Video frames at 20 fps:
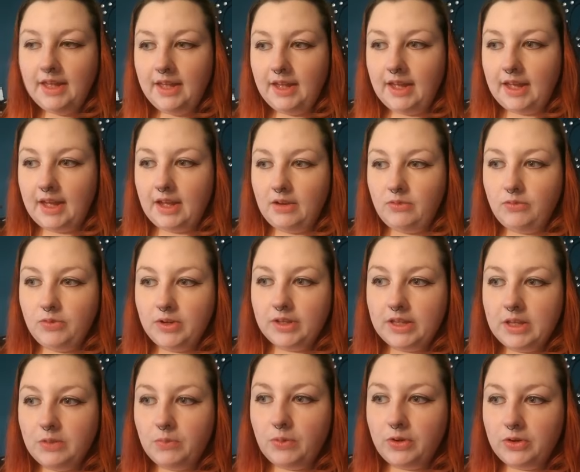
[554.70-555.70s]
And really
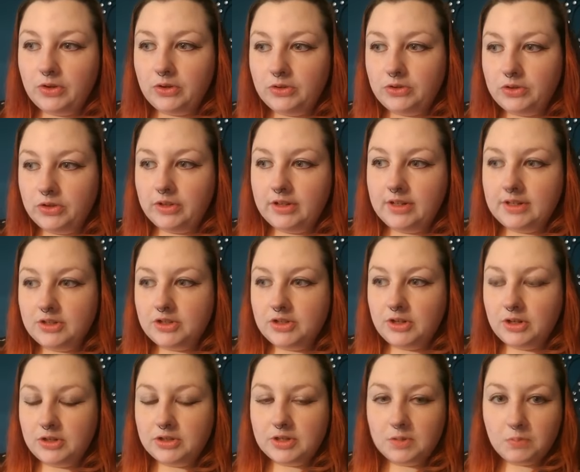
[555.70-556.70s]
what you're doing is you're
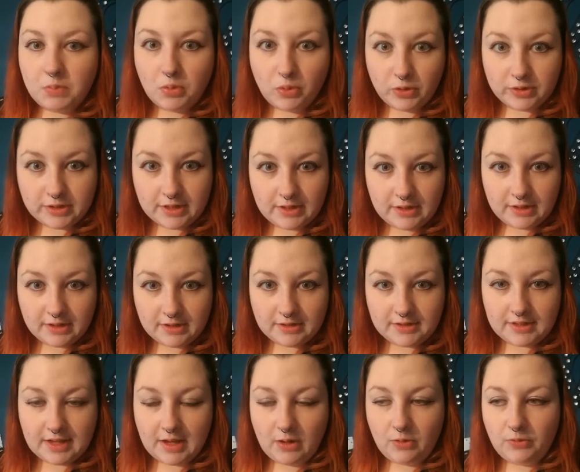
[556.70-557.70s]
supporting
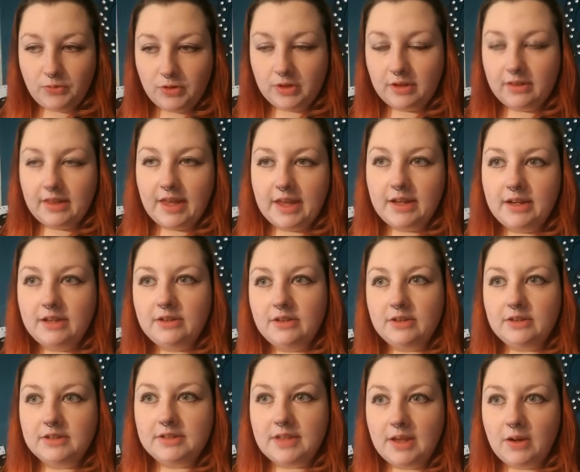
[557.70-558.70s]
yourself, you're aligning
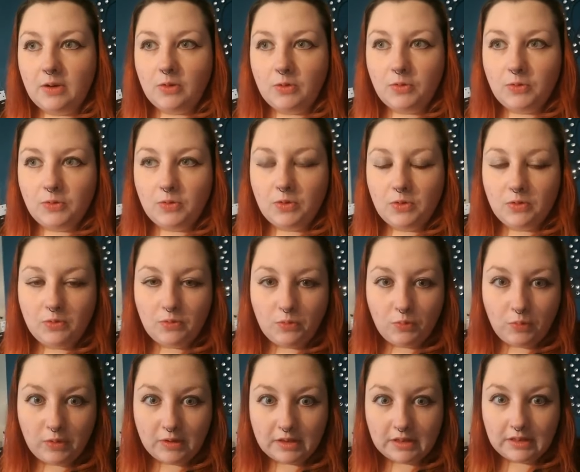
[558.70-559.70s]
yourself
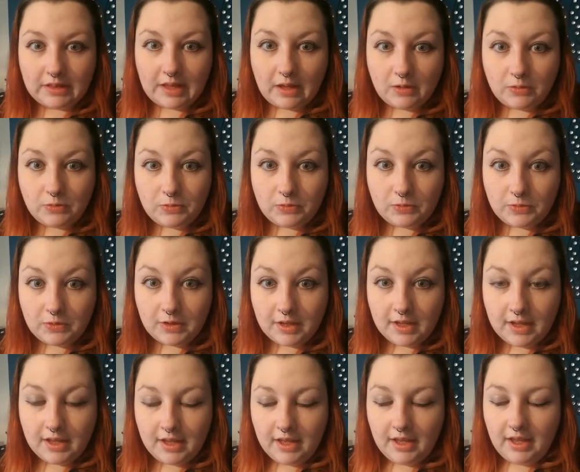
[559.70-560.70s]
with love.
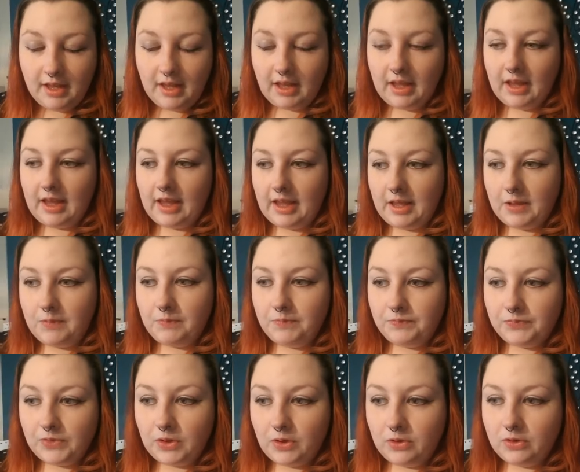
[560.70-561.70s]

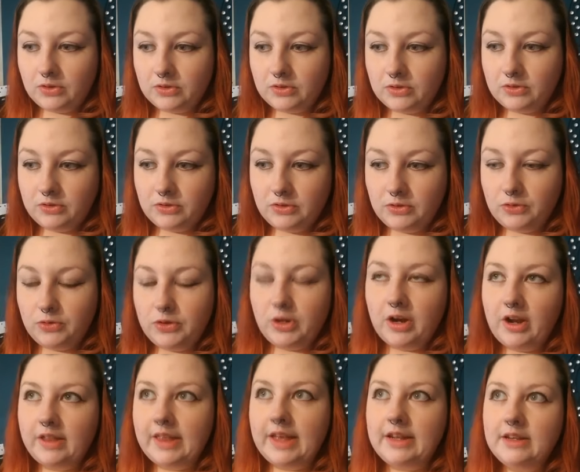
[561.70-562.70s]
You're
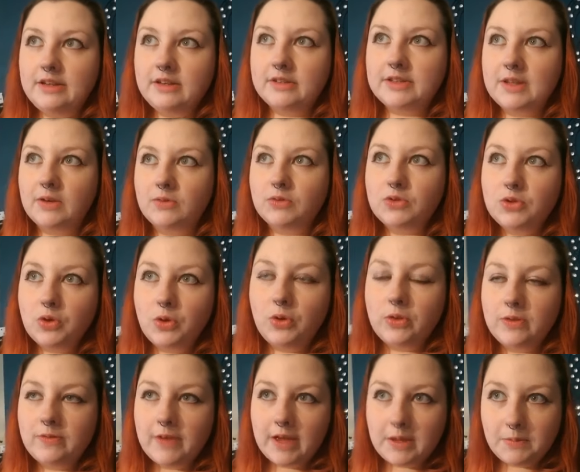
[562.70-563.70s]
aligning yourself to the
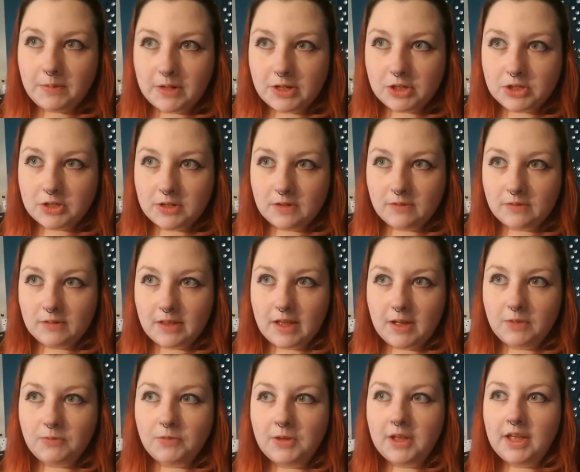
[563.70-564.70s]
vibration of
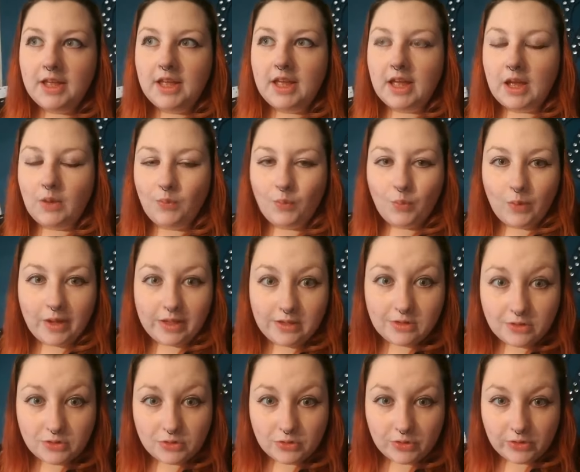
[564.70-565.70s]
love. And when you
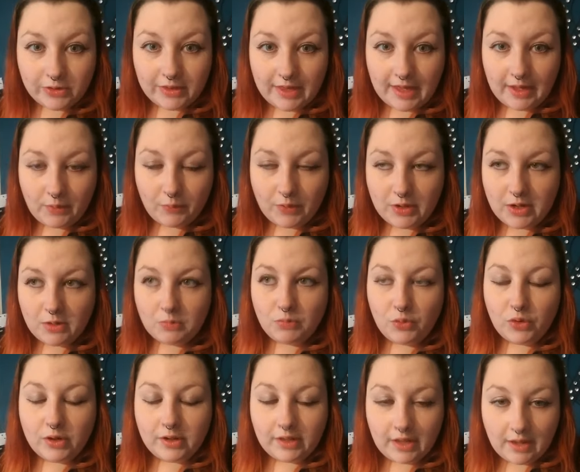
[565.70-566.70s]
do that, when you're
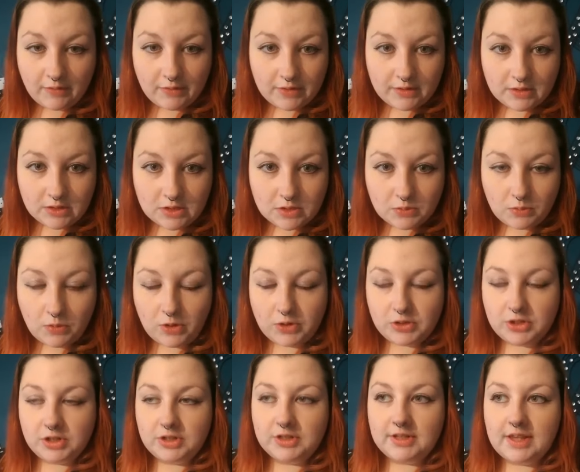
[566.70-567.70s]
more loving towards
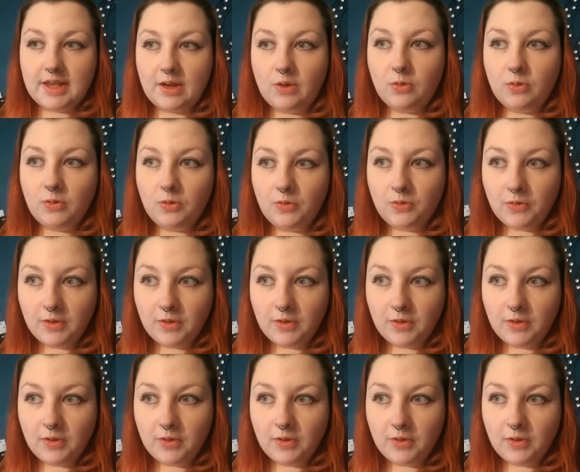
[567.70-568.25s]
yourself,